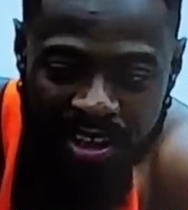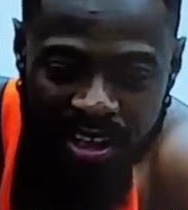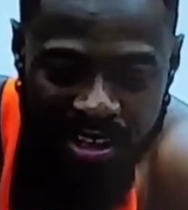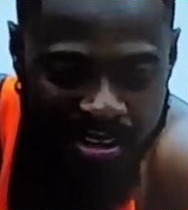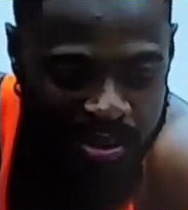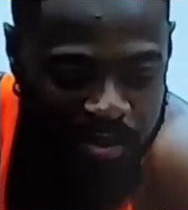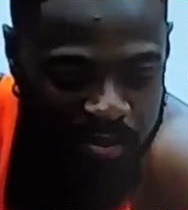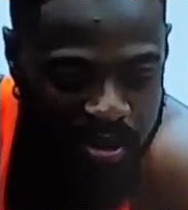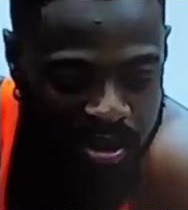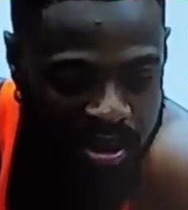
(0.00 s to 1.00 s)
And
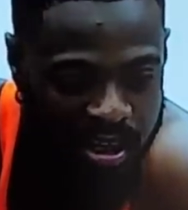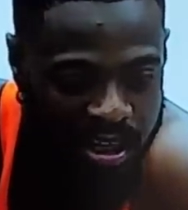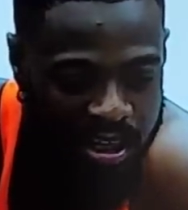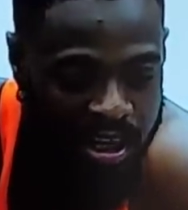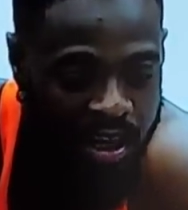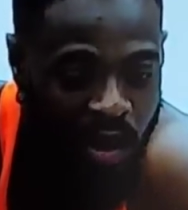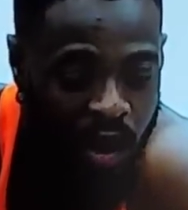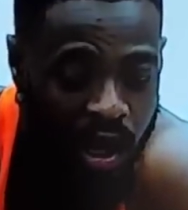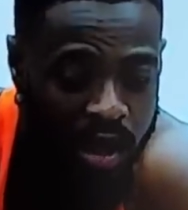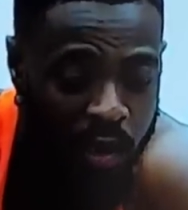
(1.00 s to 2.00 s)
um, and I,
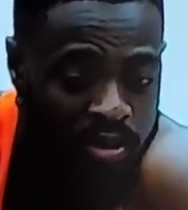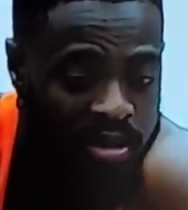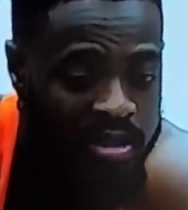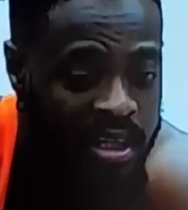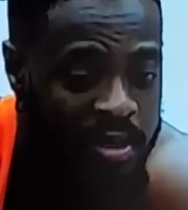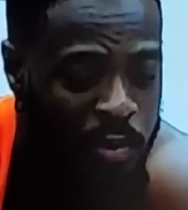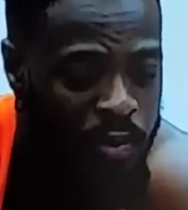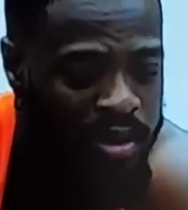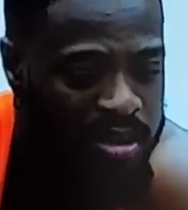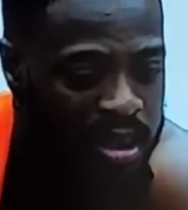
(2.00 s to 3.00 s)
I understand the
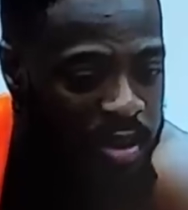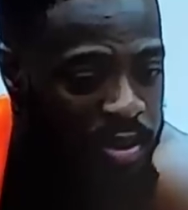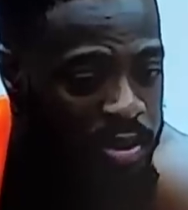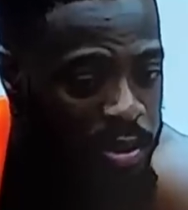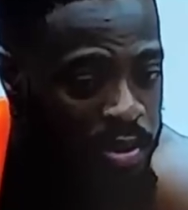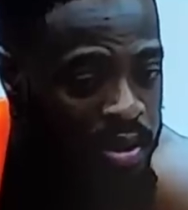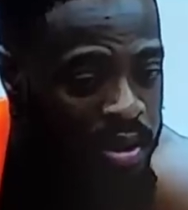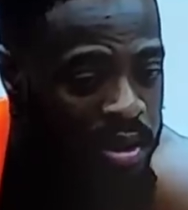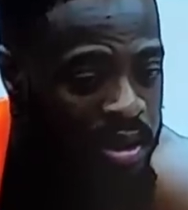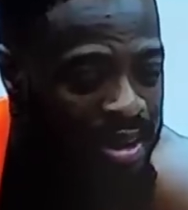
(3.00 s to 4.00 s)
risks for you too
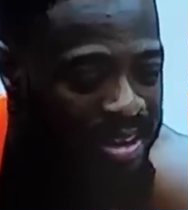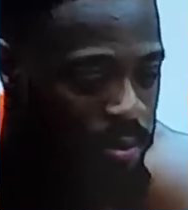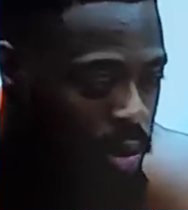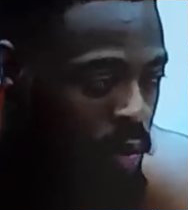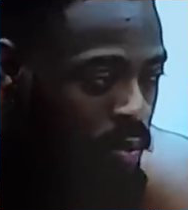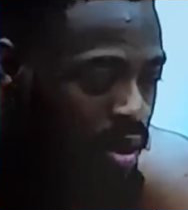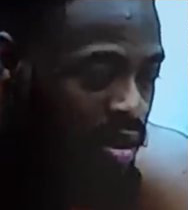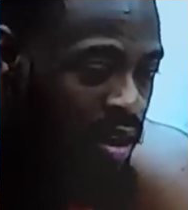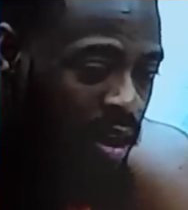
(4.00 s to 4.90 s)
to be with me in the